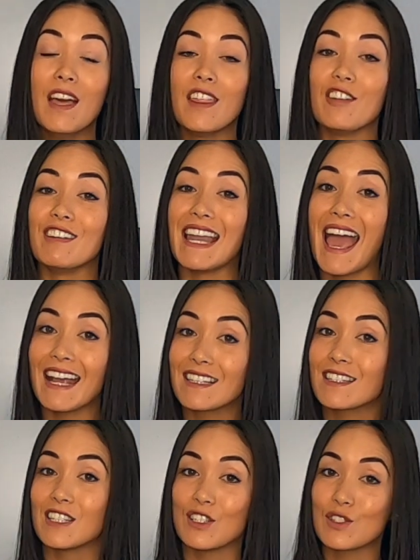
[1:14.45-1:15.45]
they're an
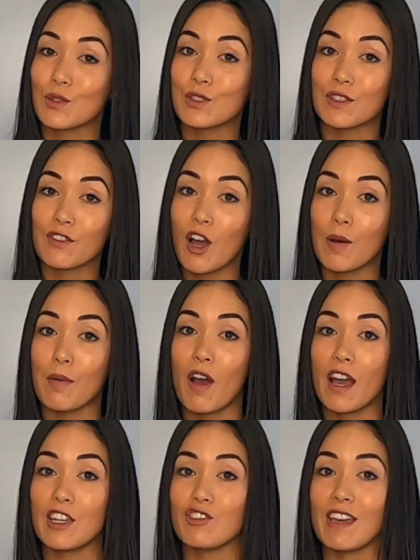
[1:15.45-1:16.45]
excellent source of
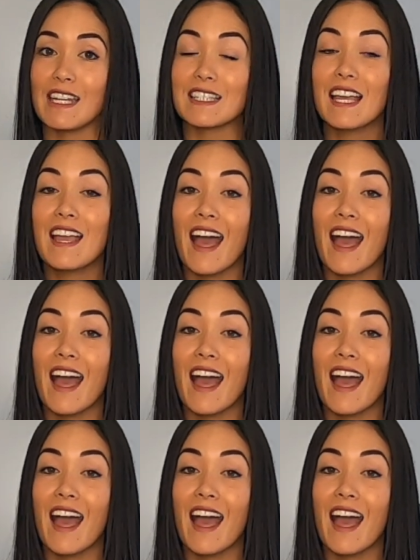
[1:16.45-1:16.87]
carbohydrates,